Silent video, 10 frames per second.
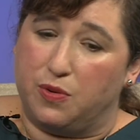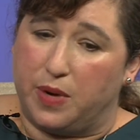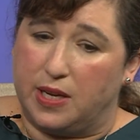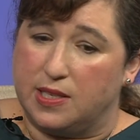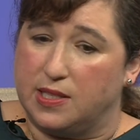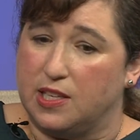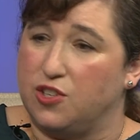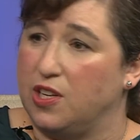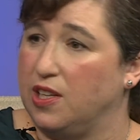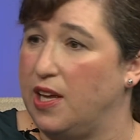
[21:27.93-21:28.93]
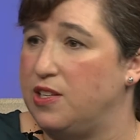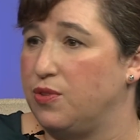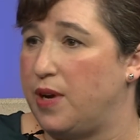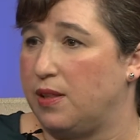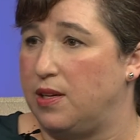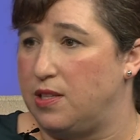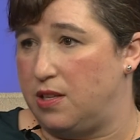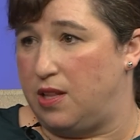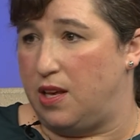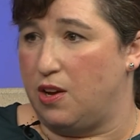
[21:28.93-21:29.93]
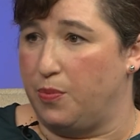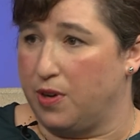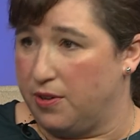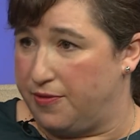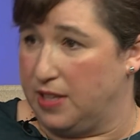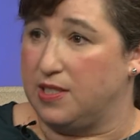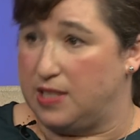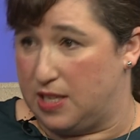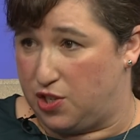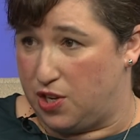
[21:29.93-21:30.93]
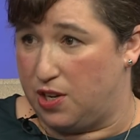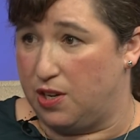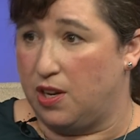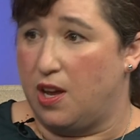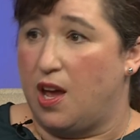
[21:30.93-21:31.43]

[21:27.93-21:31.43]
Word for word: Wade decision led directly to the Obergefell decision